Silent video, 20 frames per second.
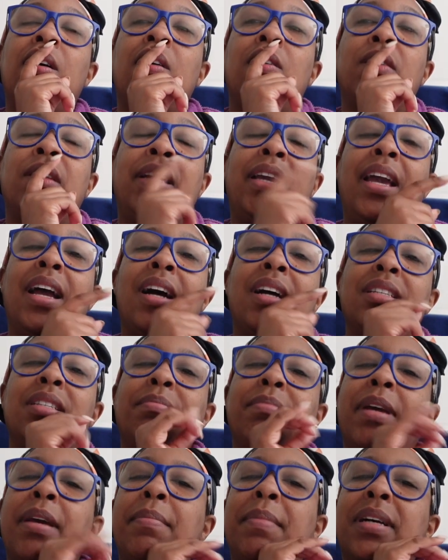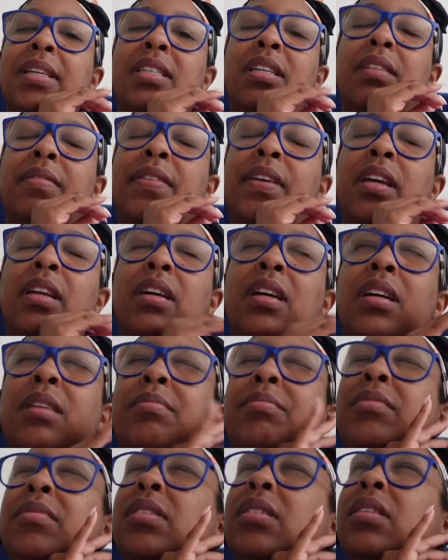on the couch. Made myself get
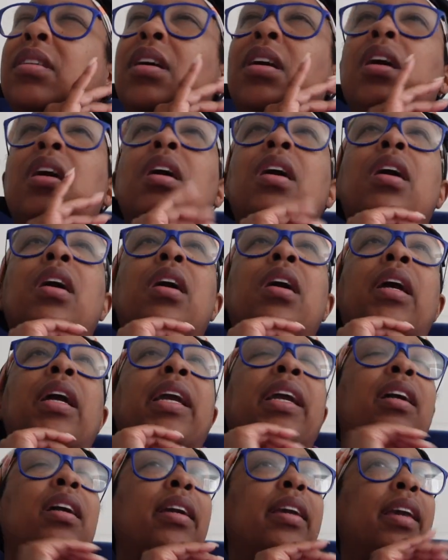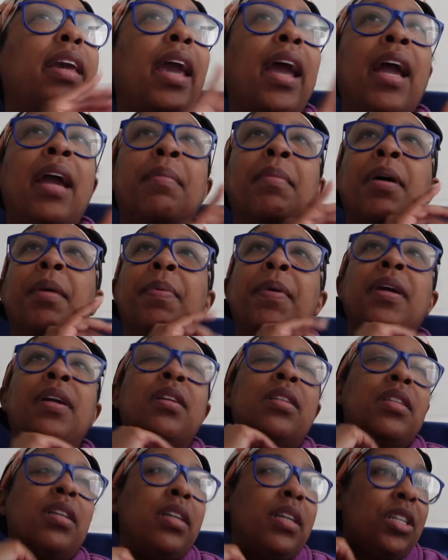up. Came up here,
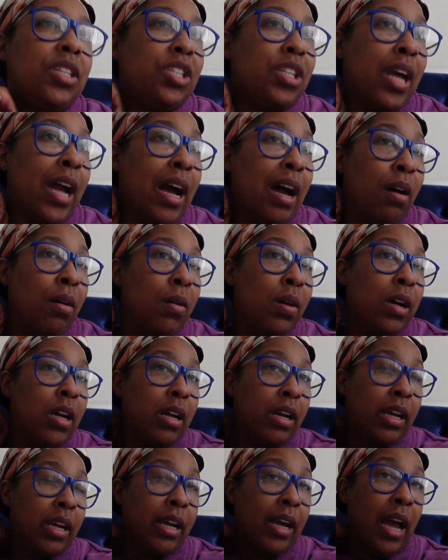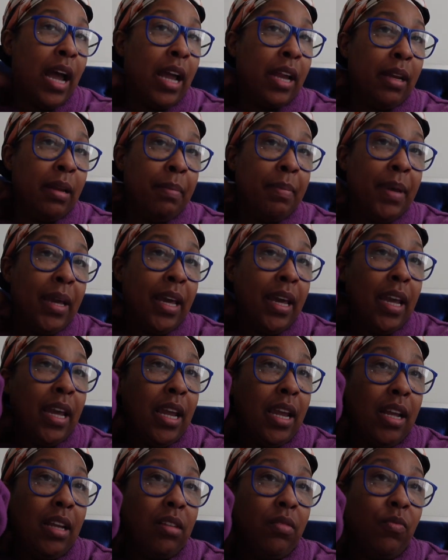took a shower, got in the
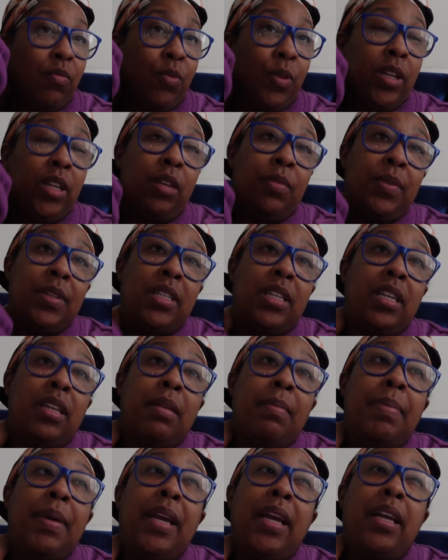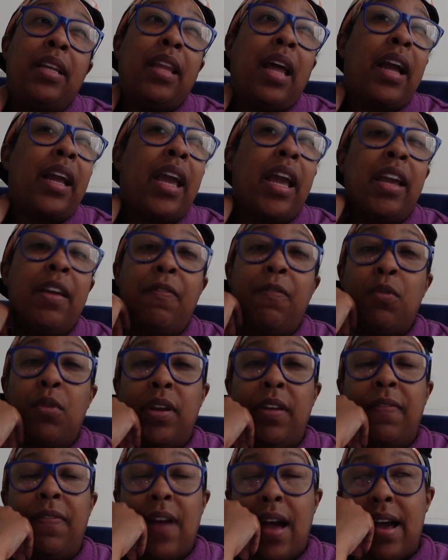bed. Really was in the bed like eight
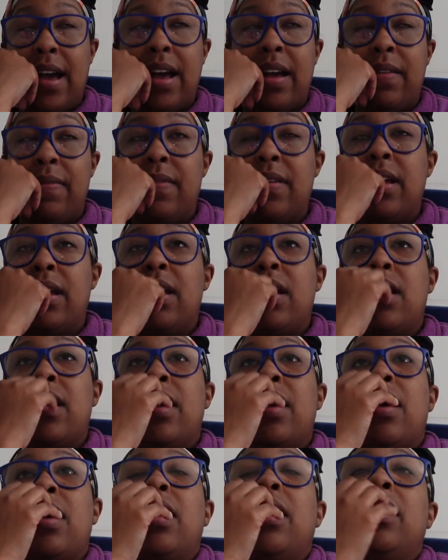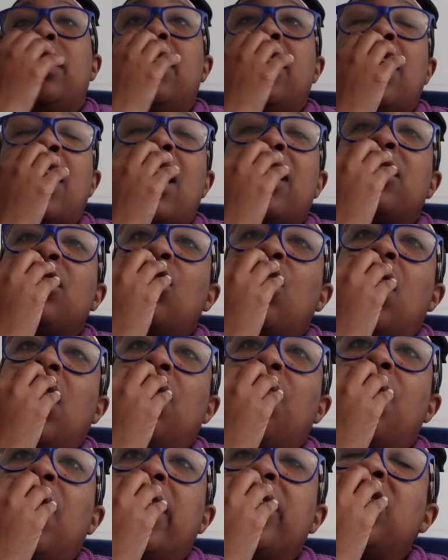forty-five. Then I
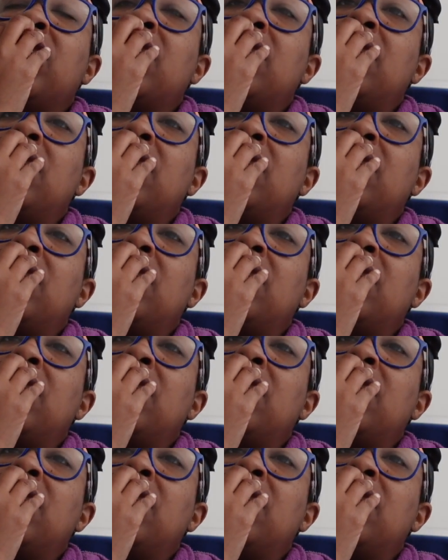started watching